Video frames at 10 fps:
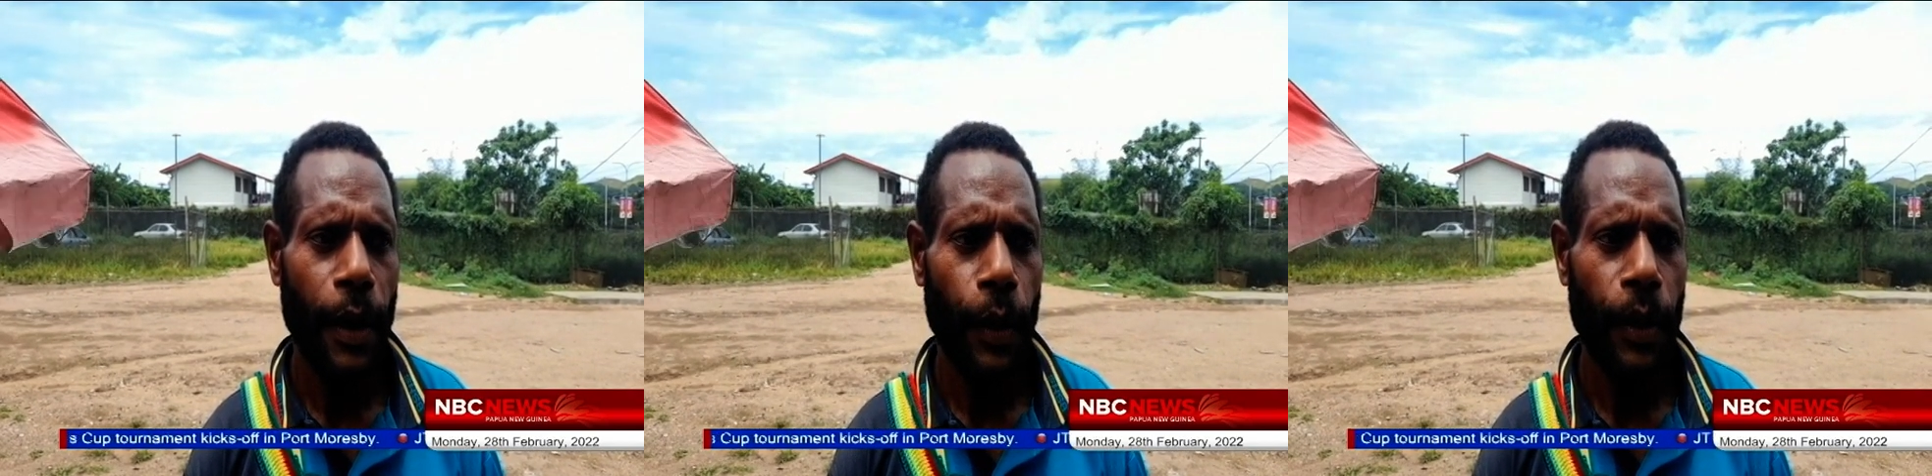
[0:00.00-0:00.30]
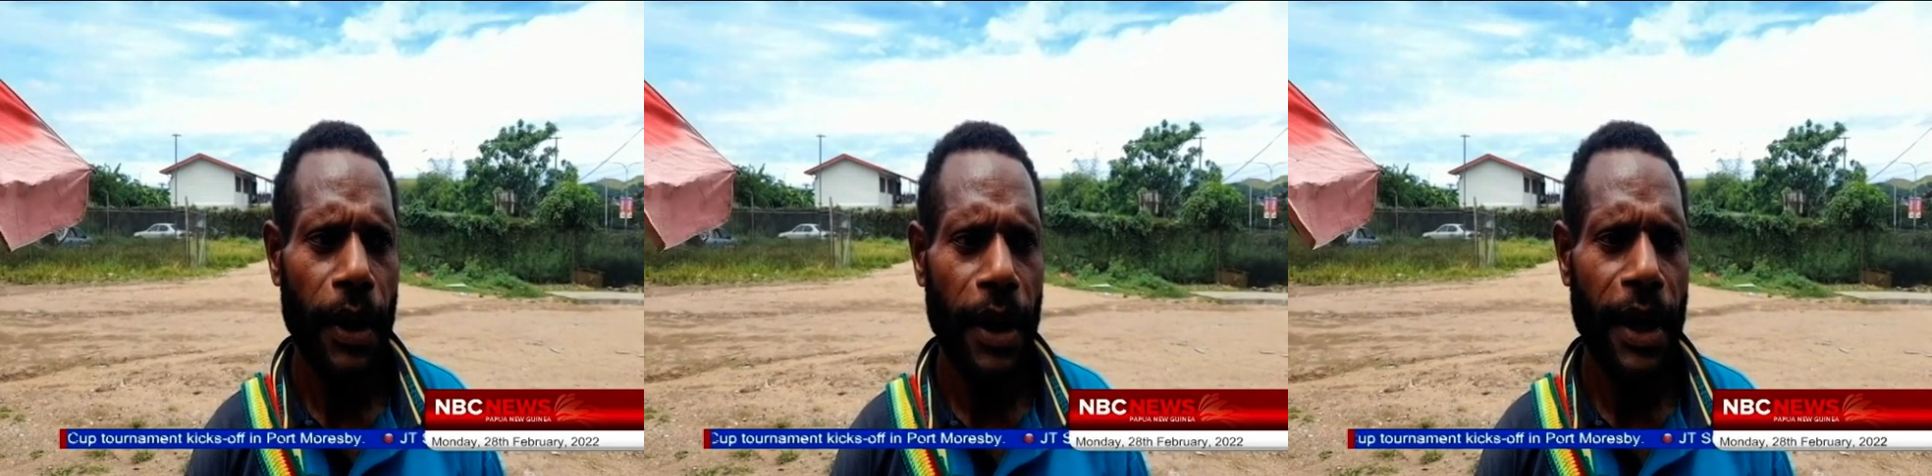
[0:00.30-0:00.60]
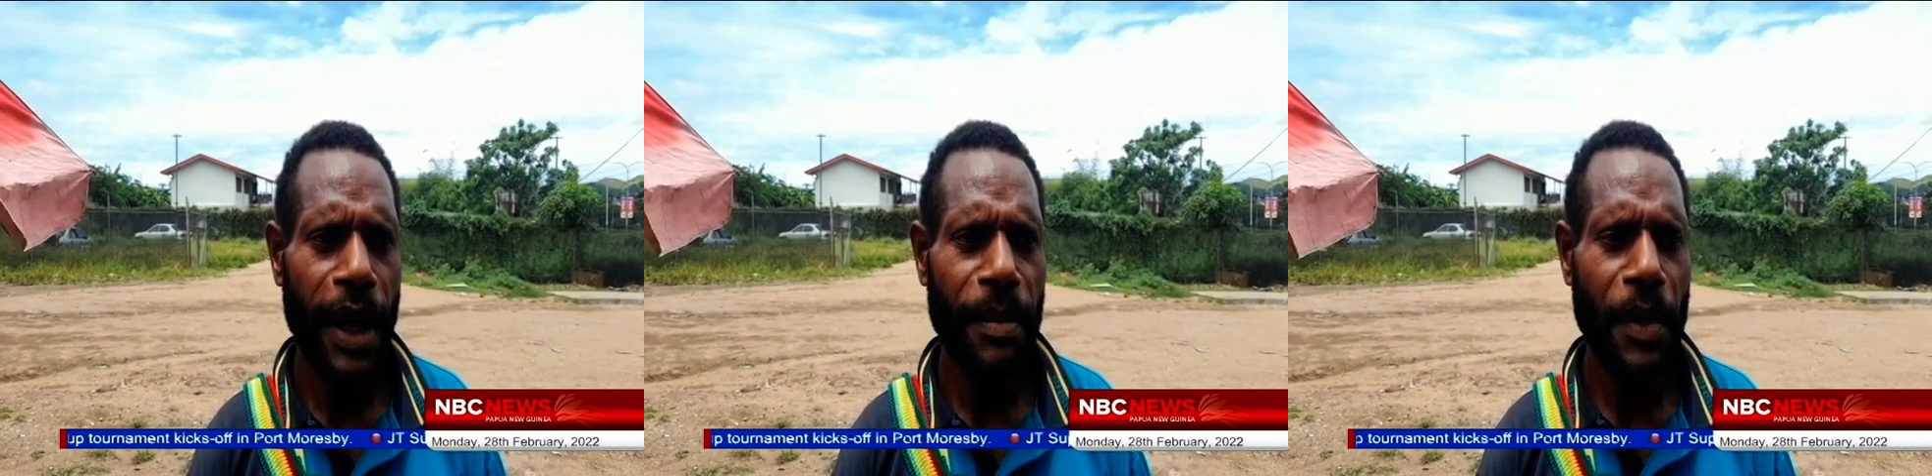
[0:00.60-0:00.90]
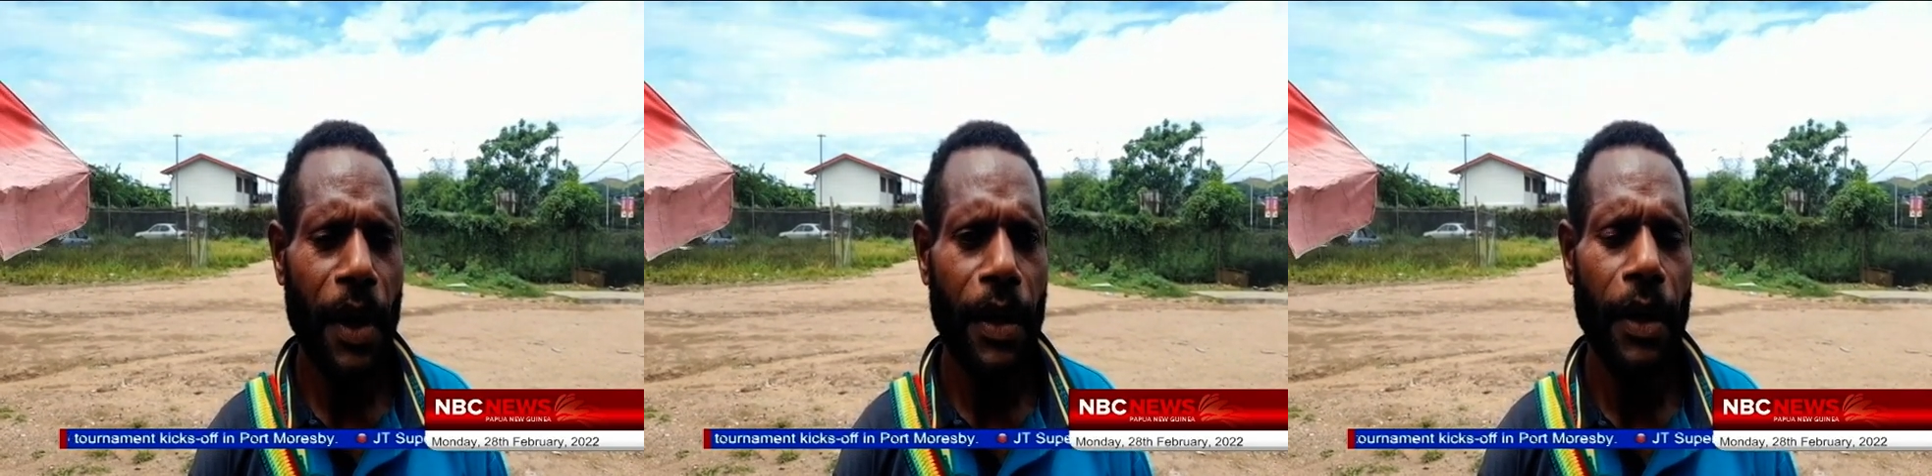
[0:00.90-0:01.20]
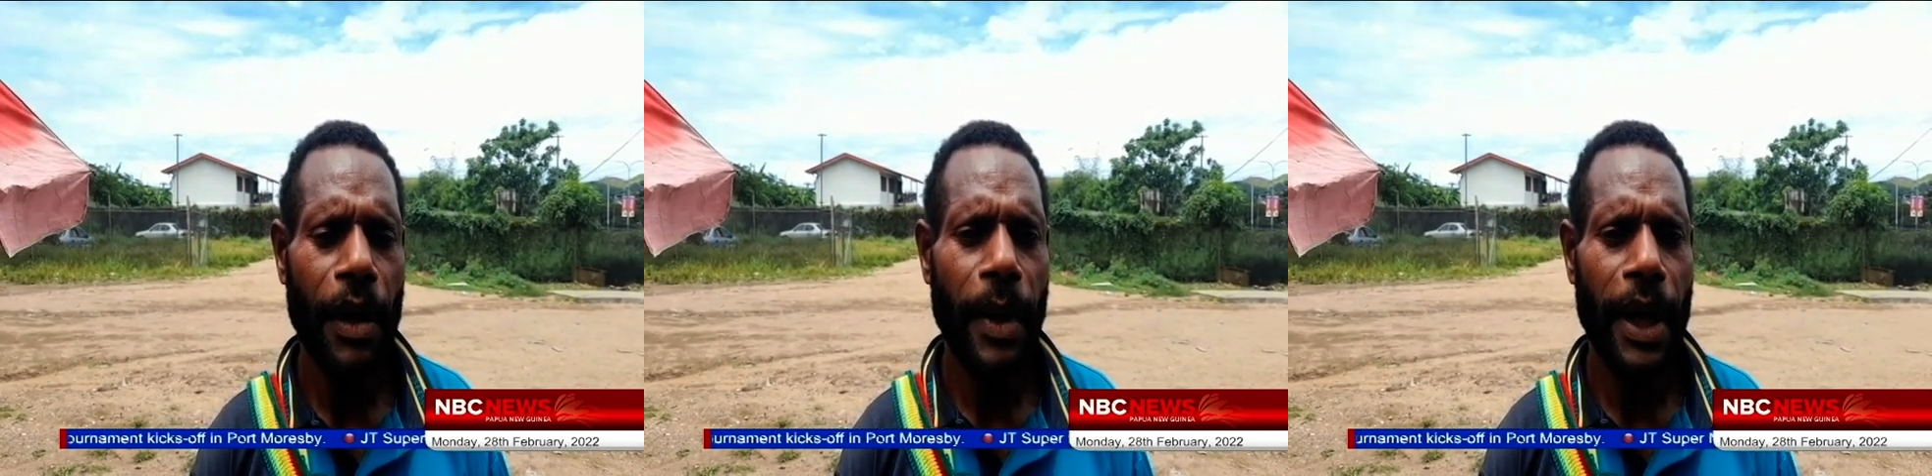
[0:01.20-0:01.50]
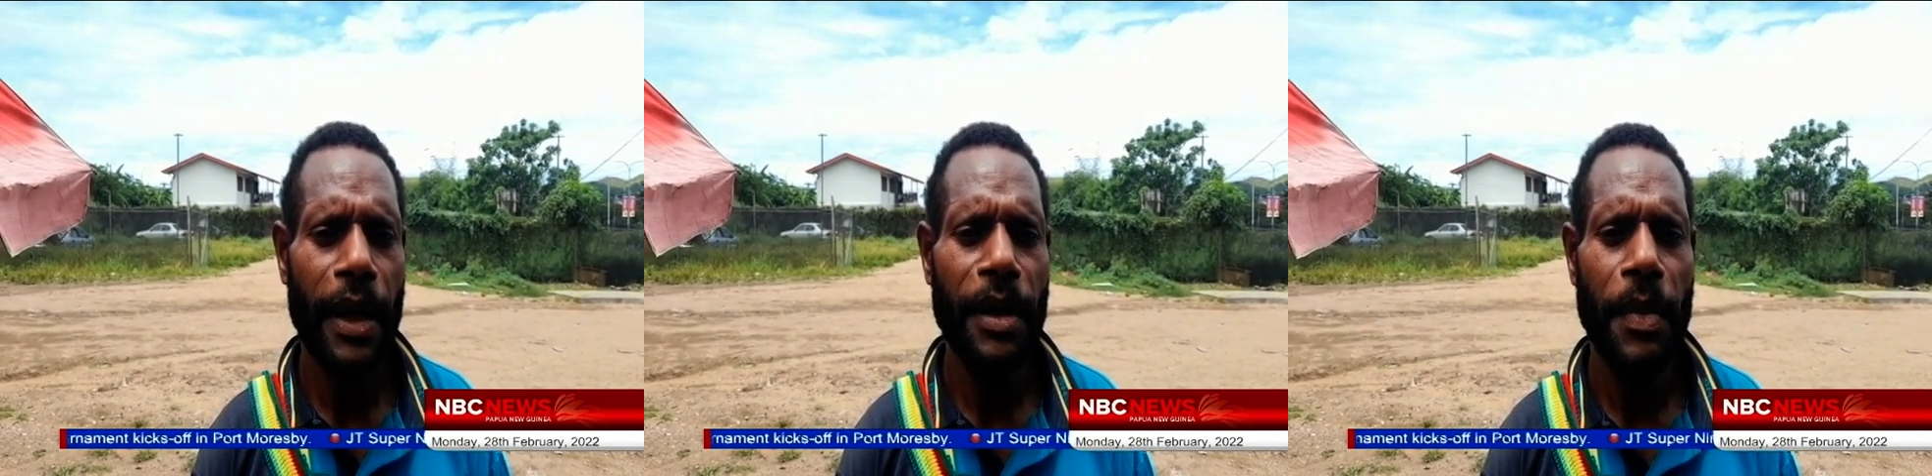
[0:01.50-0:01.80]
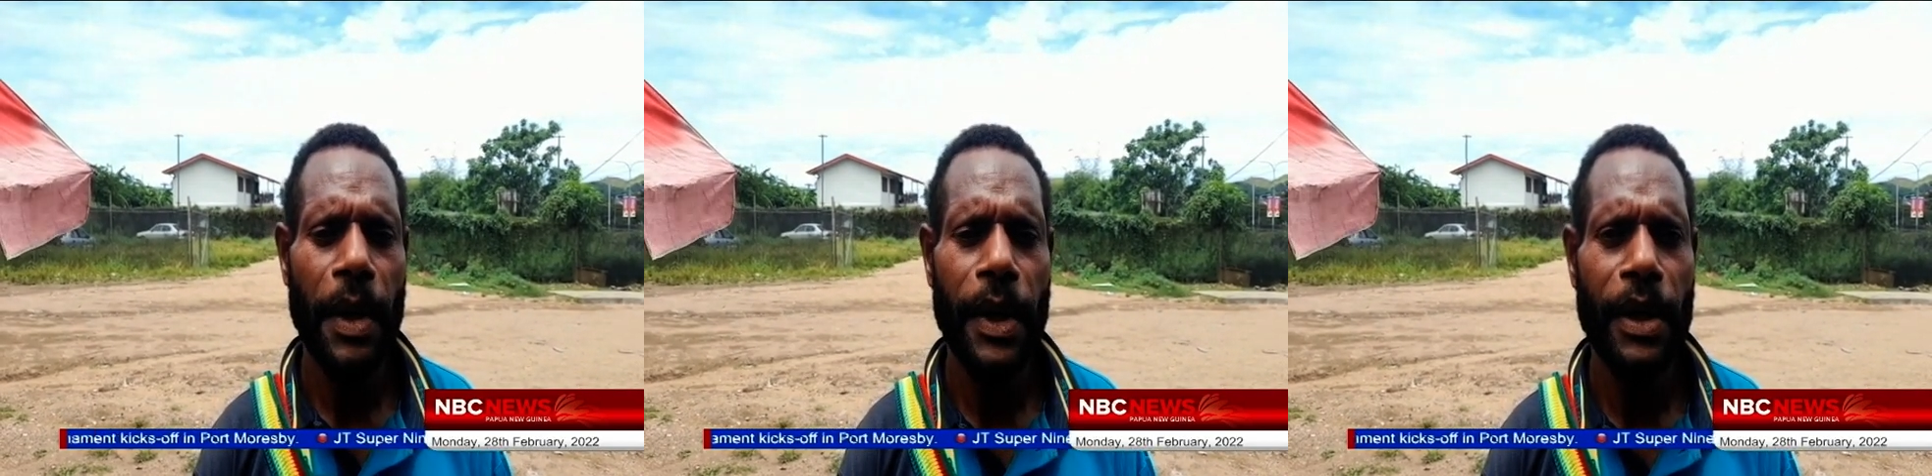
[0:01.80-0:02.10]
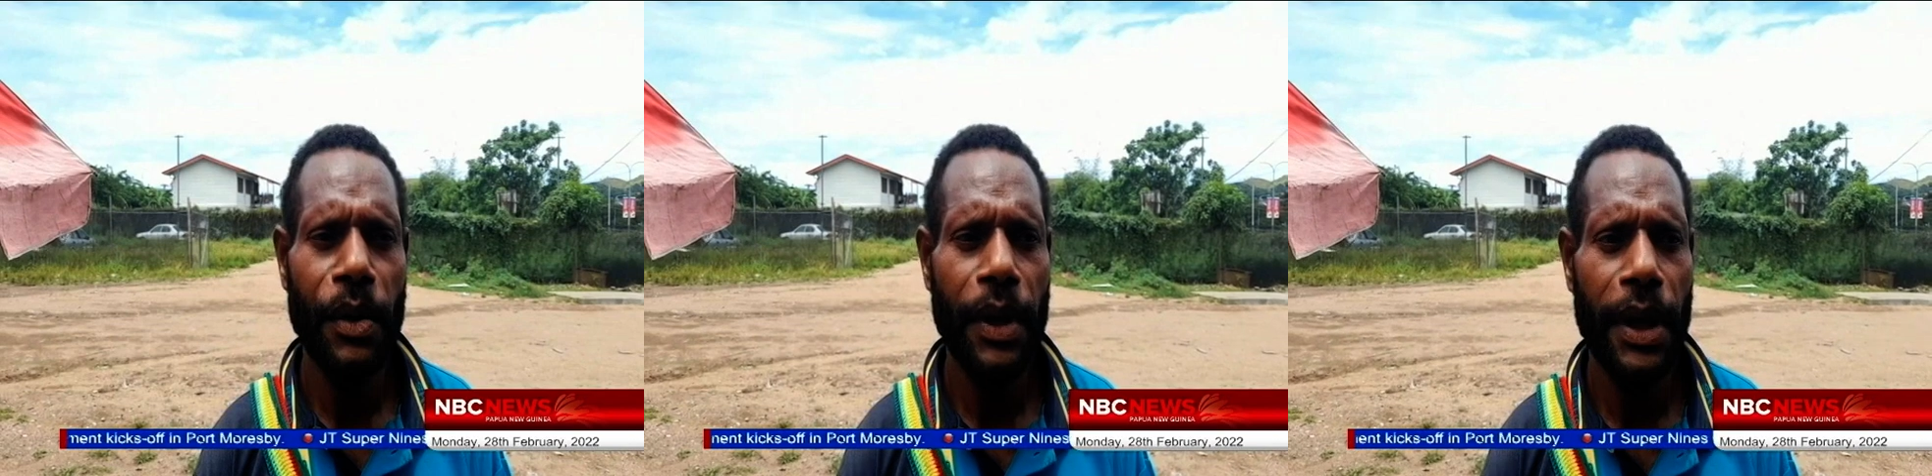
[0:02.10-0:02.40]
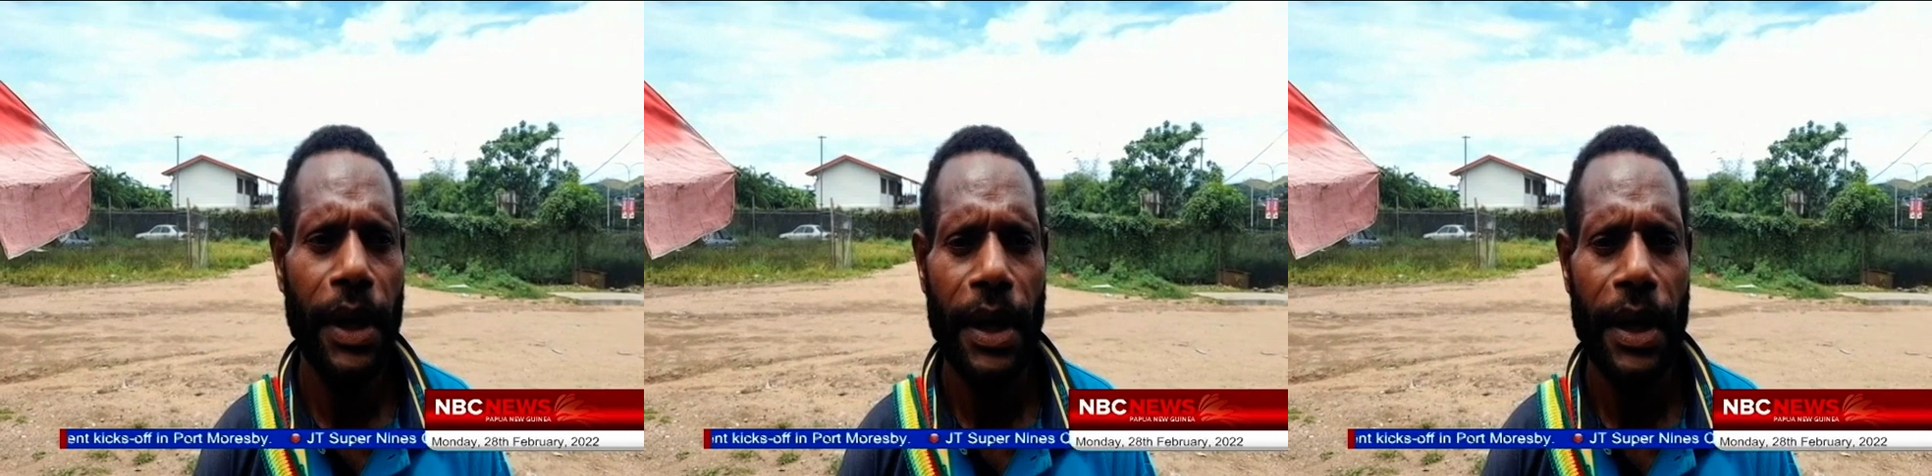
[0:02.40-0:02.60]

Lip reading: work it up now, all by running Papua New Guinea.